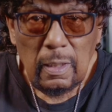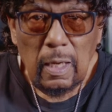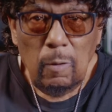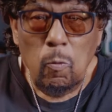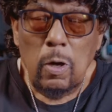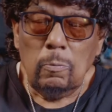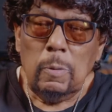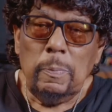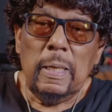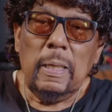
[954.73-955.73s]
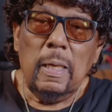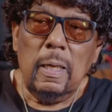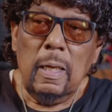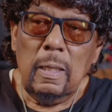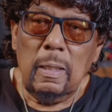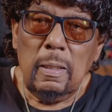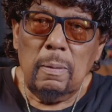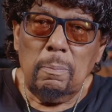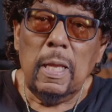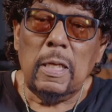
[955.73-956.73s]
one would be
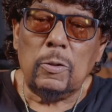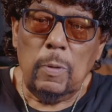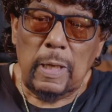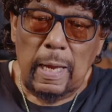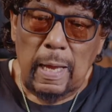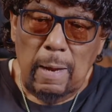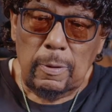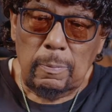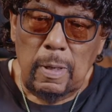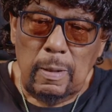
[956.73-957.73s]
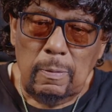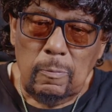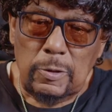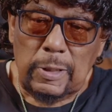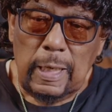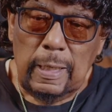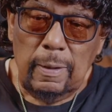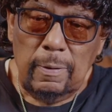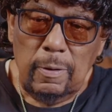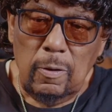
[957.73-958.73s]
blessed with. I would say,
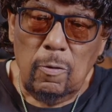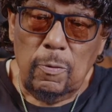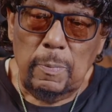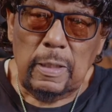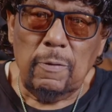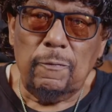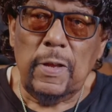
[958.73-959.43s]
you know, for me to